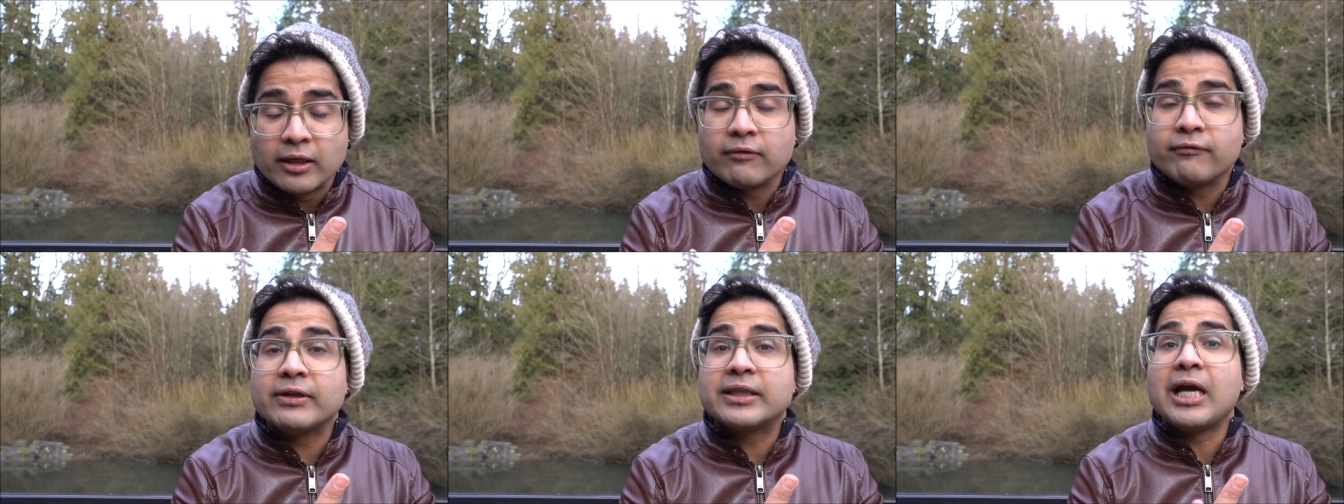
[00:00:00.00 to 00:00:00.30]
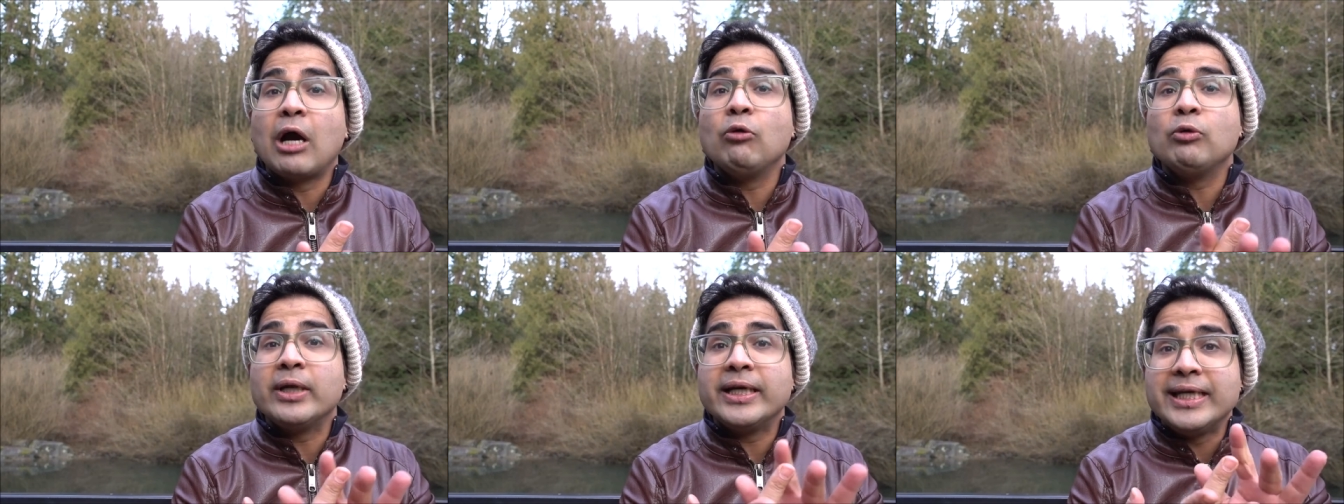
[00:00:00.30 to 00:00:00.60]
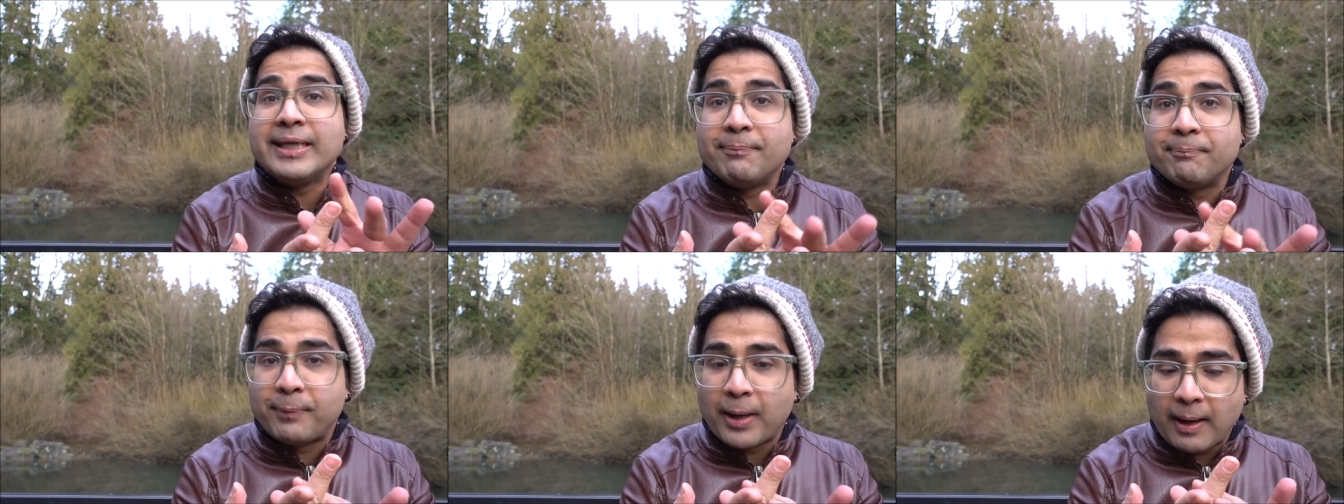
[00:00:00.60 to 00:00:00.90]
without
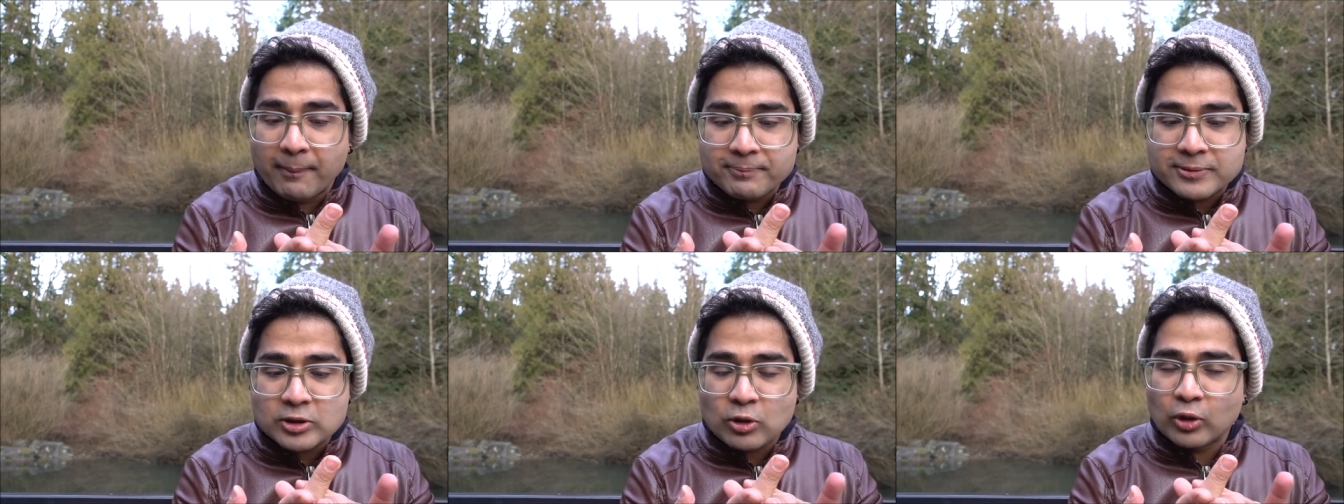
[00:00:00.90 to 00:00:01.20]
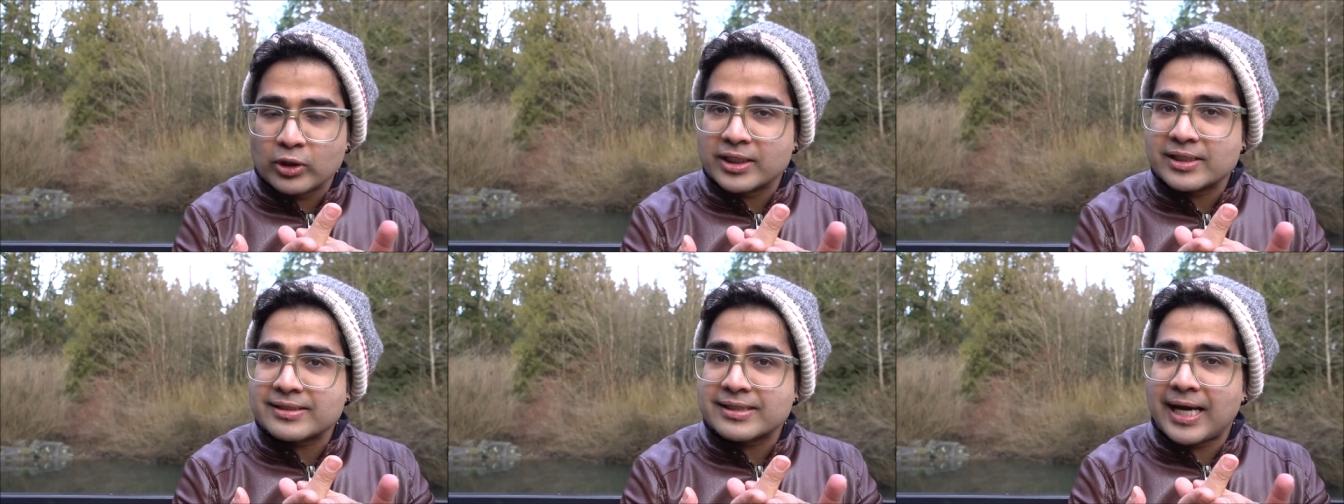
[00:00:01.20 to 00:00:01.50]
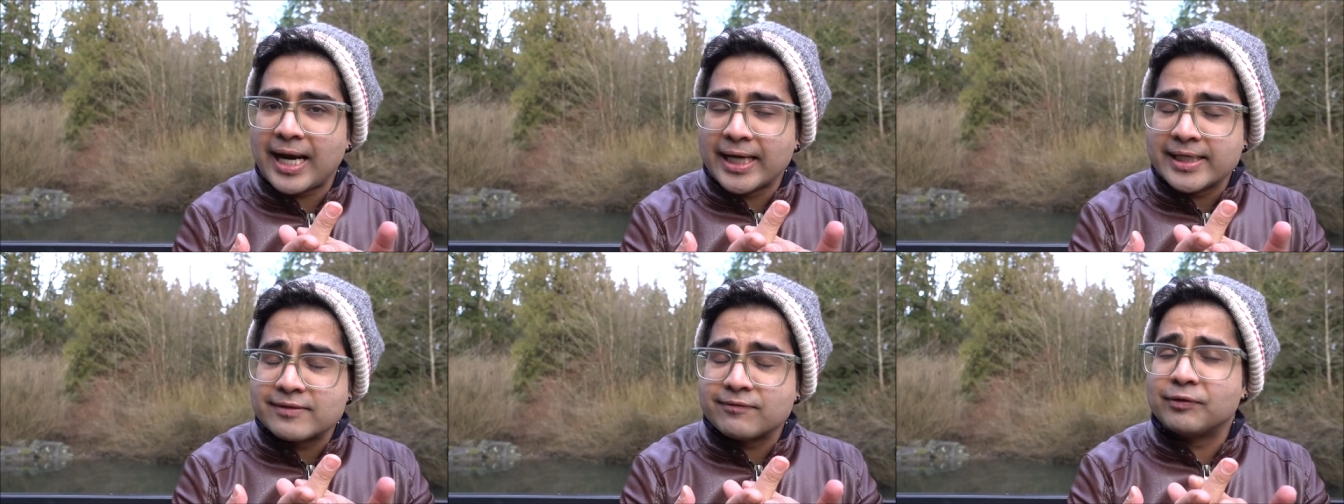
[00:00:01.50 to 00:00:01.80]
any bumps on the
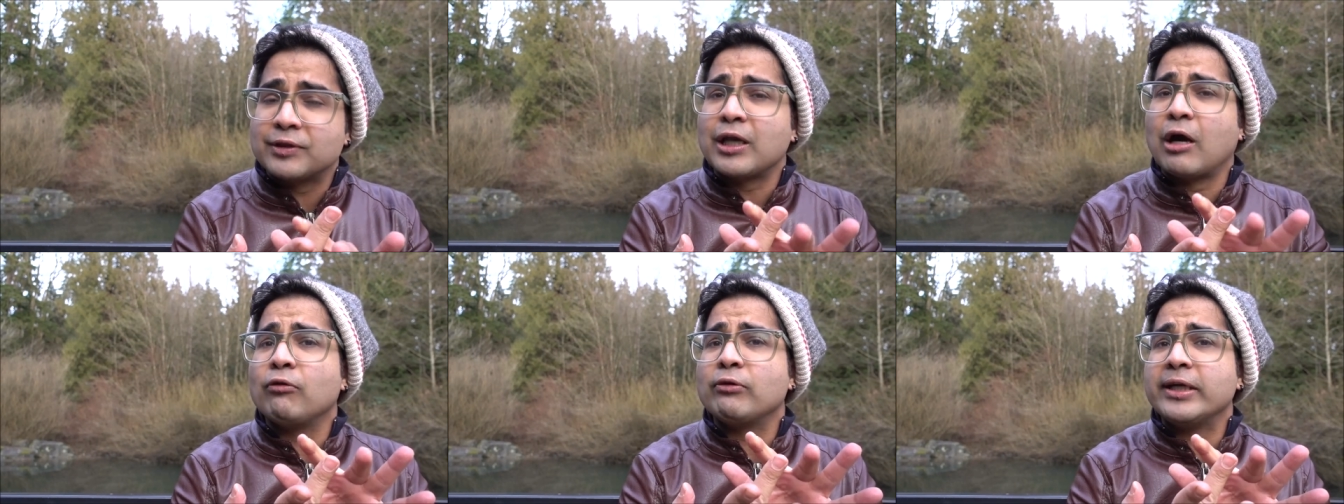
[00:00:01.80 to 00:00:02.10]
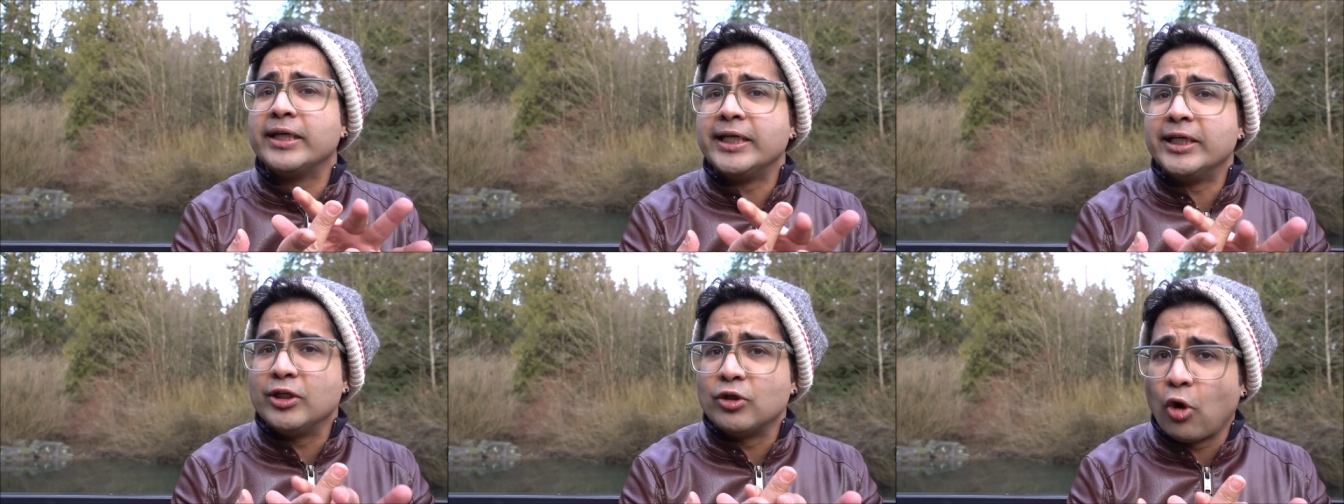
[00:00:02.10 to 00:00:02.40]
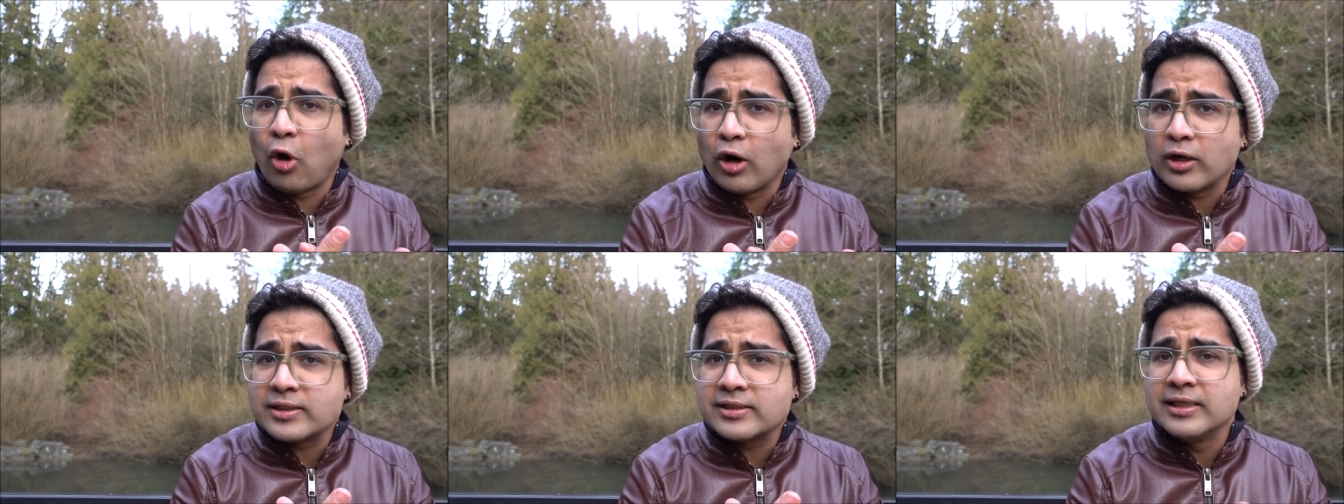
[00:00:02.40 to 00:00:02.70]
sides, without any
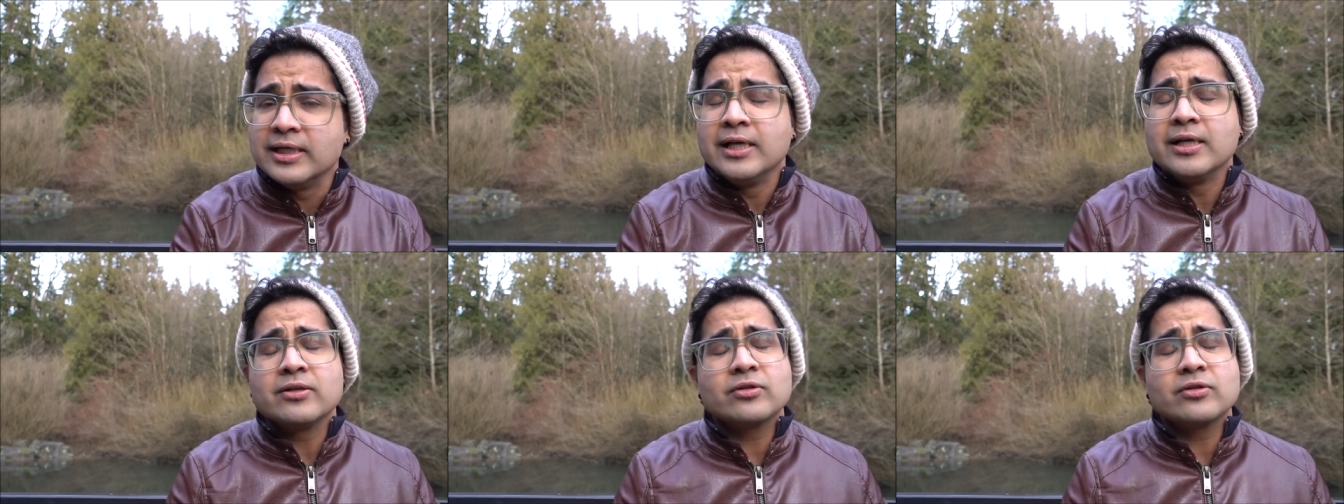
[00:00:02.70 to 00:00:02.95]
knots,